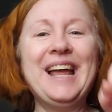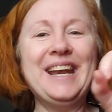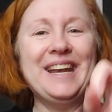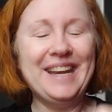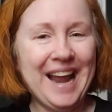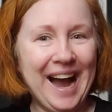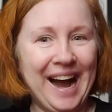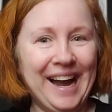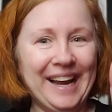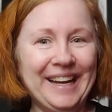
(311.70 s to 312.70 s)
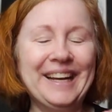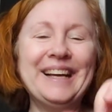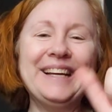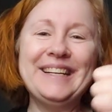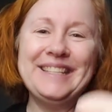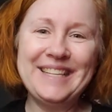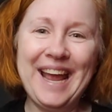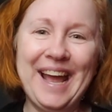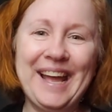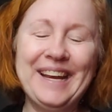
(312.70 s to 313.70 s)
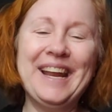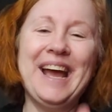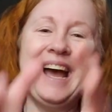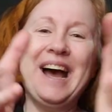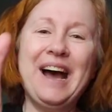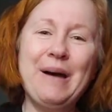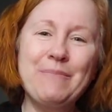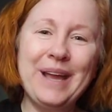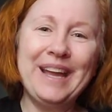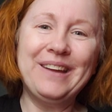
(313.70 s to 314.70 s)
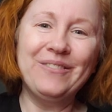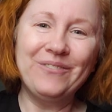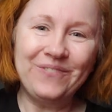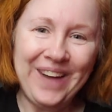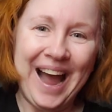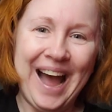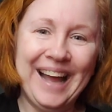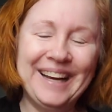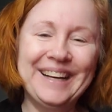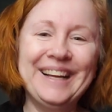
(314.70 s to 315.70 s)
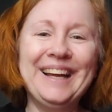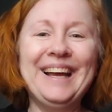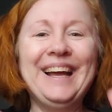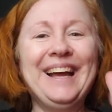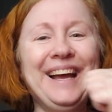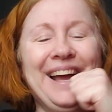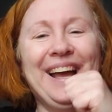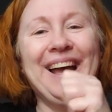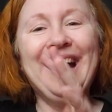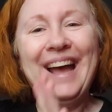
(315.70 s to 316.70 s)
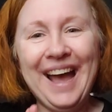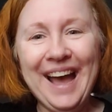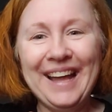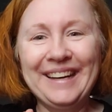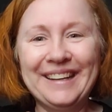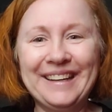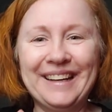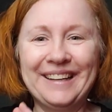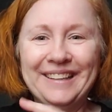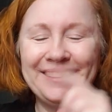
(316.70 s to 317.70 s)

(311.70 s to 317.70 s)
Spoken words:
9, 10, a big fat hen.